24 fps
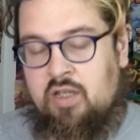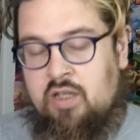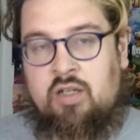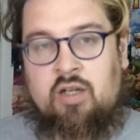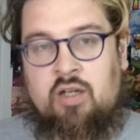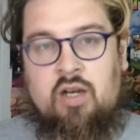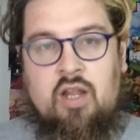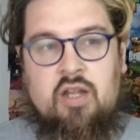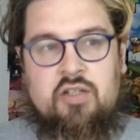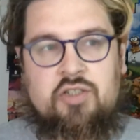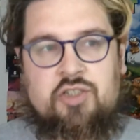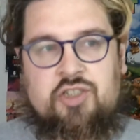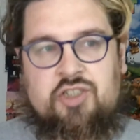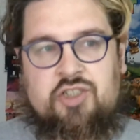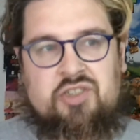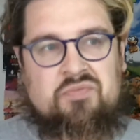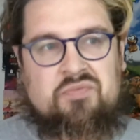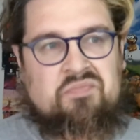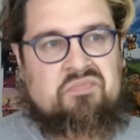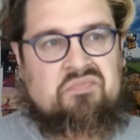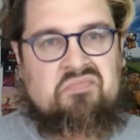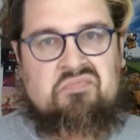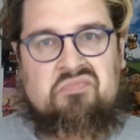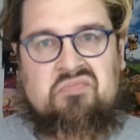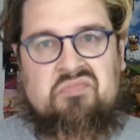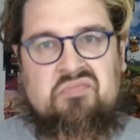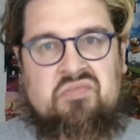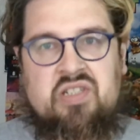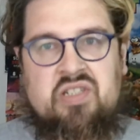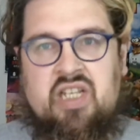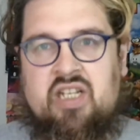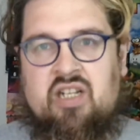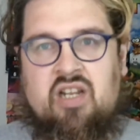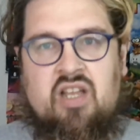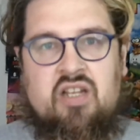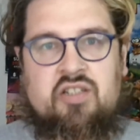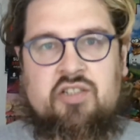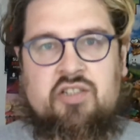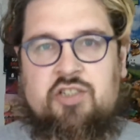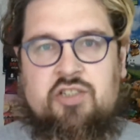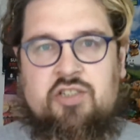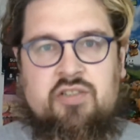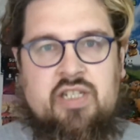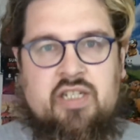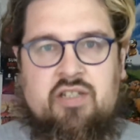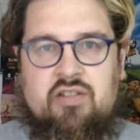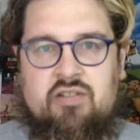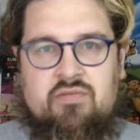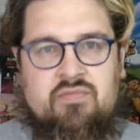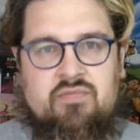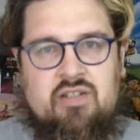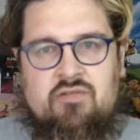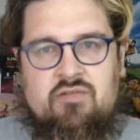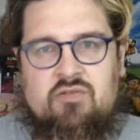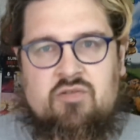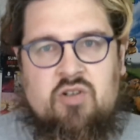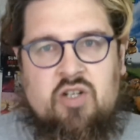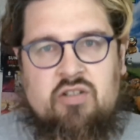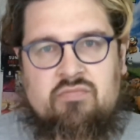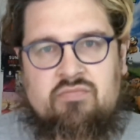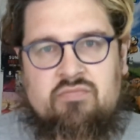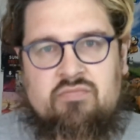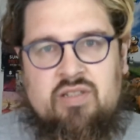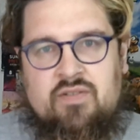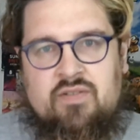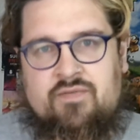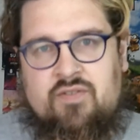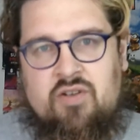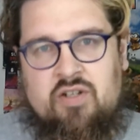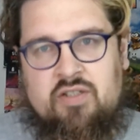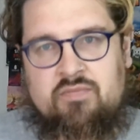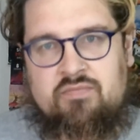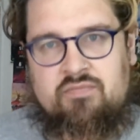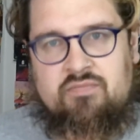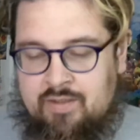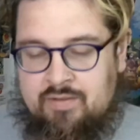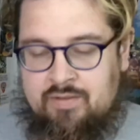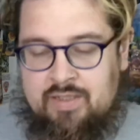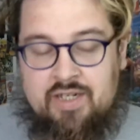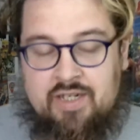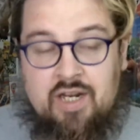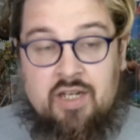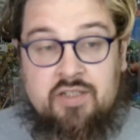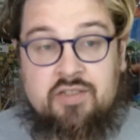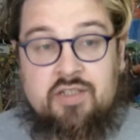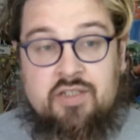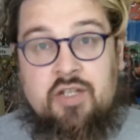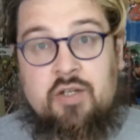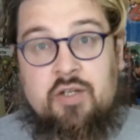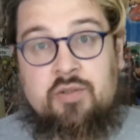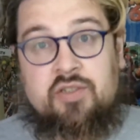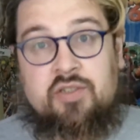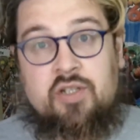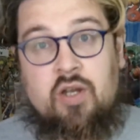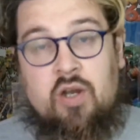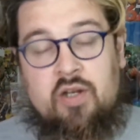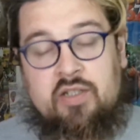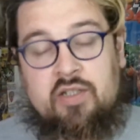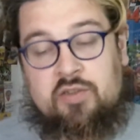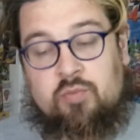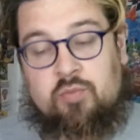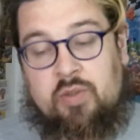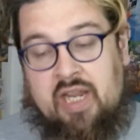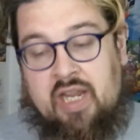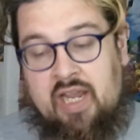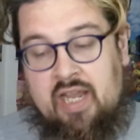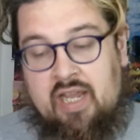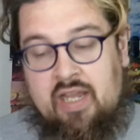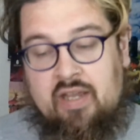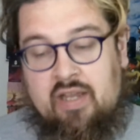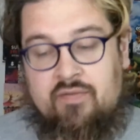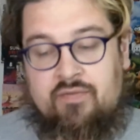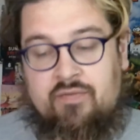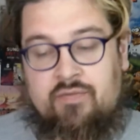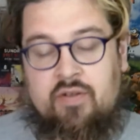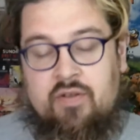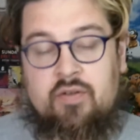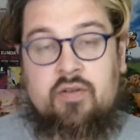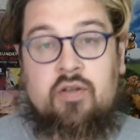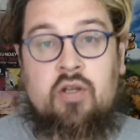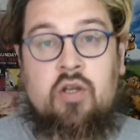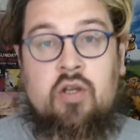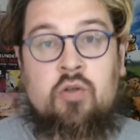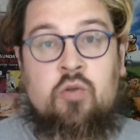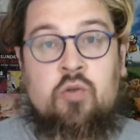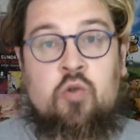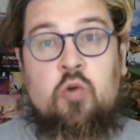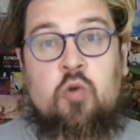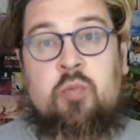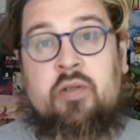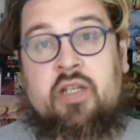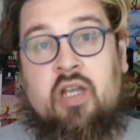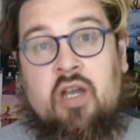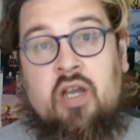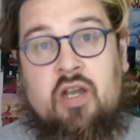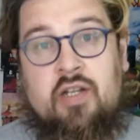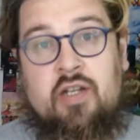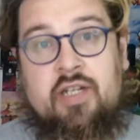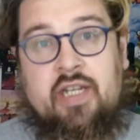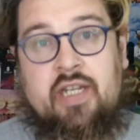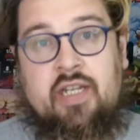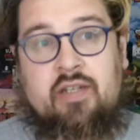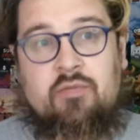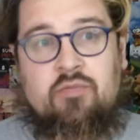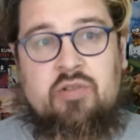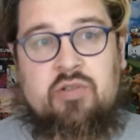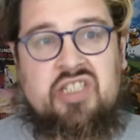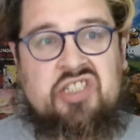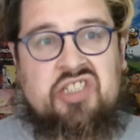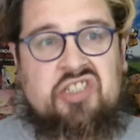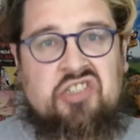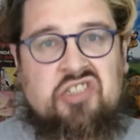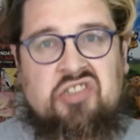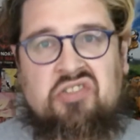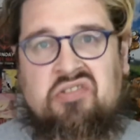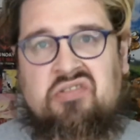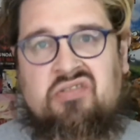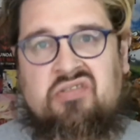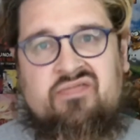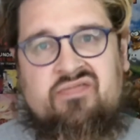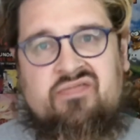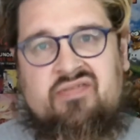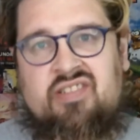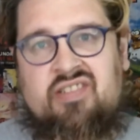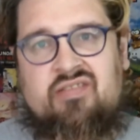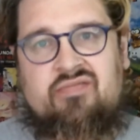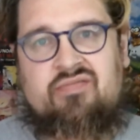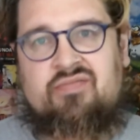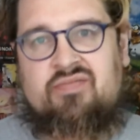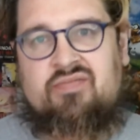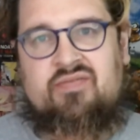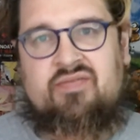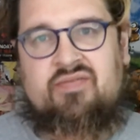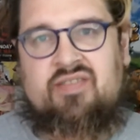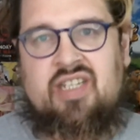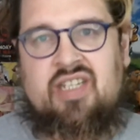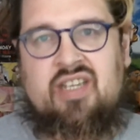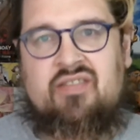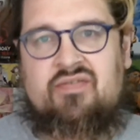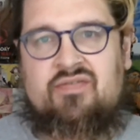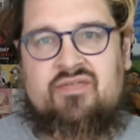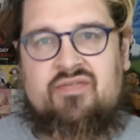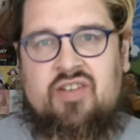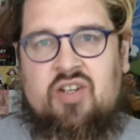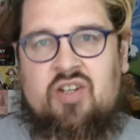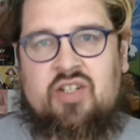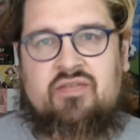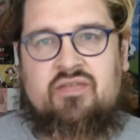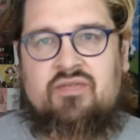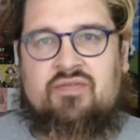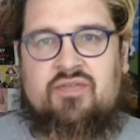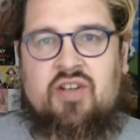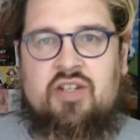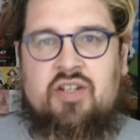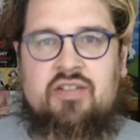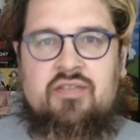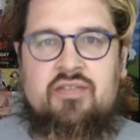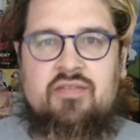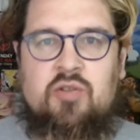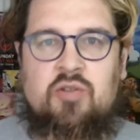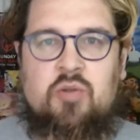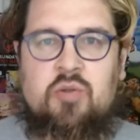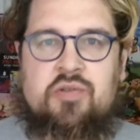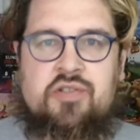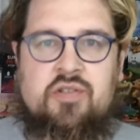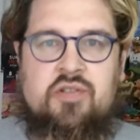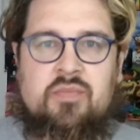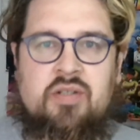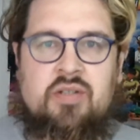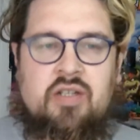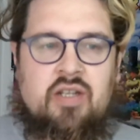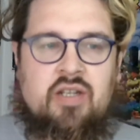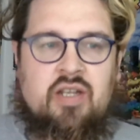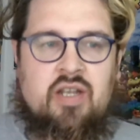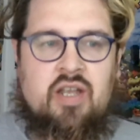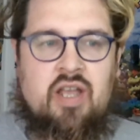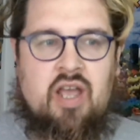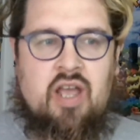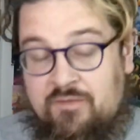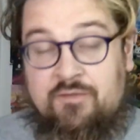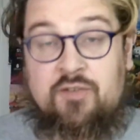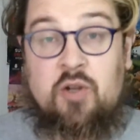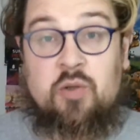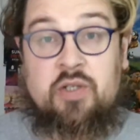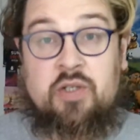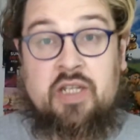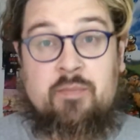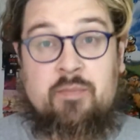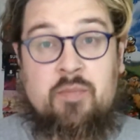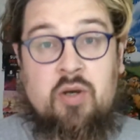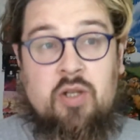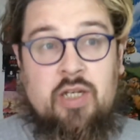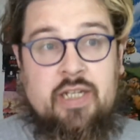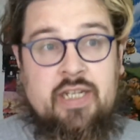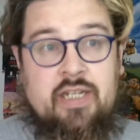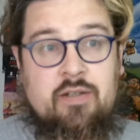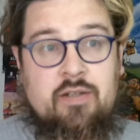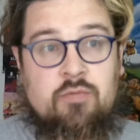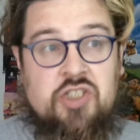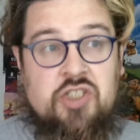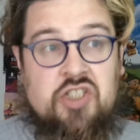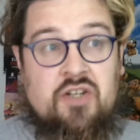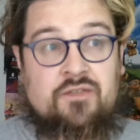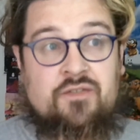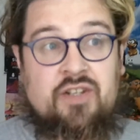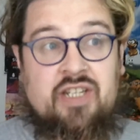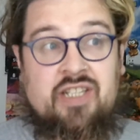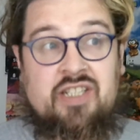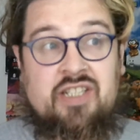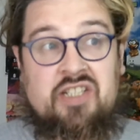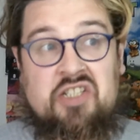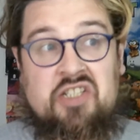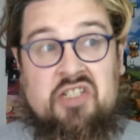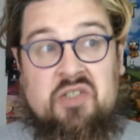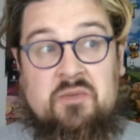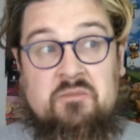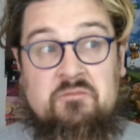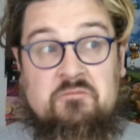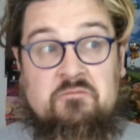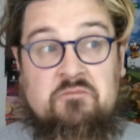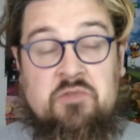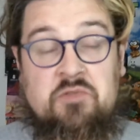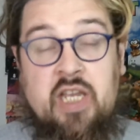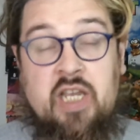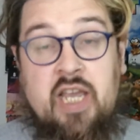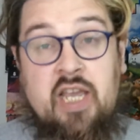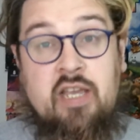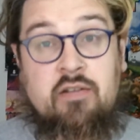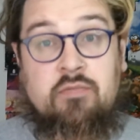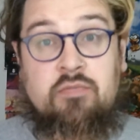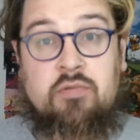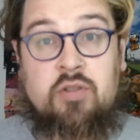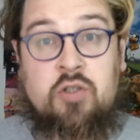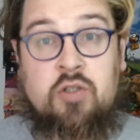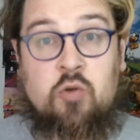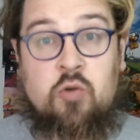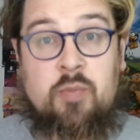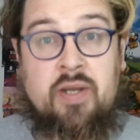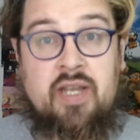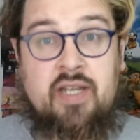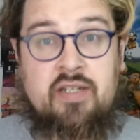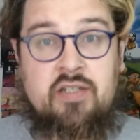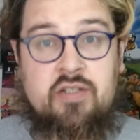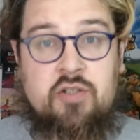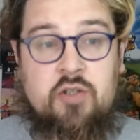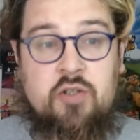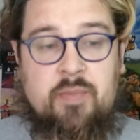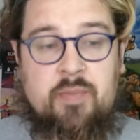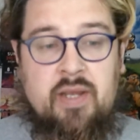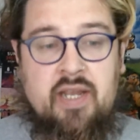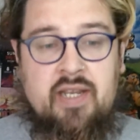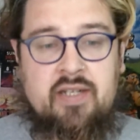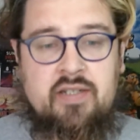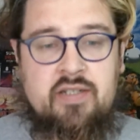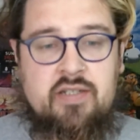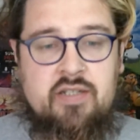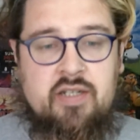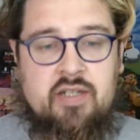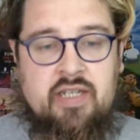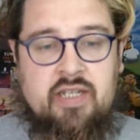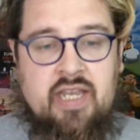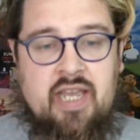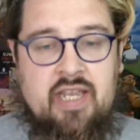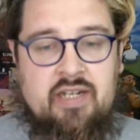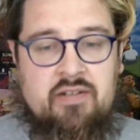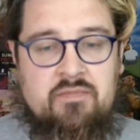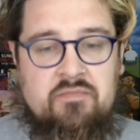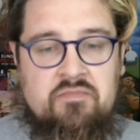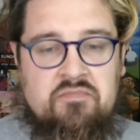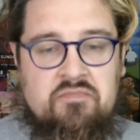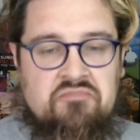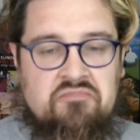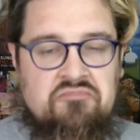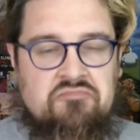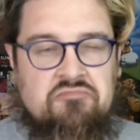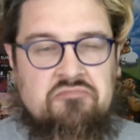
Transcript: Clutch. They're Clutch, they're good, they're alright, they're fine. Then under those guys we have Korpiklaani, which, yeah, alright, fun, awesome. Flogging Molly, which I think, yeah, cool band, good band. Again,